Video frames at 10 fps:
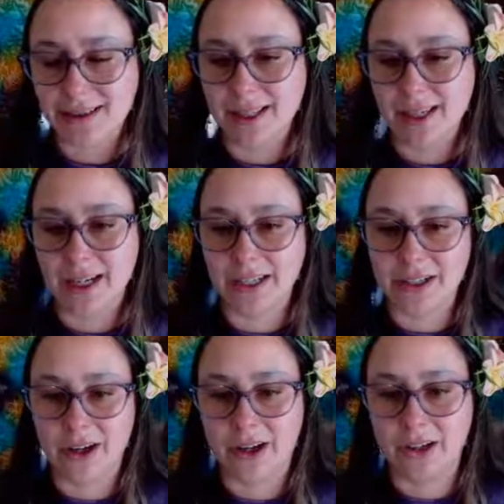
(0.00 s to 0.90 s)
that I
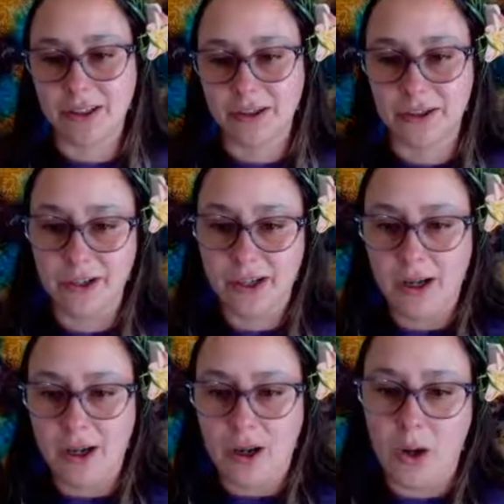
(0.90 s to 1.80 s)
saw in
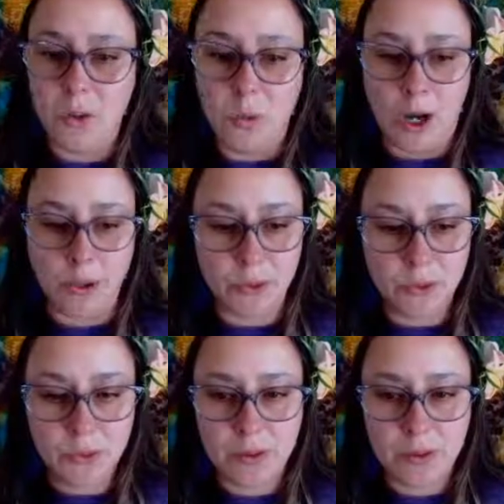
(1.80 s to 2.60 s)
Oahu,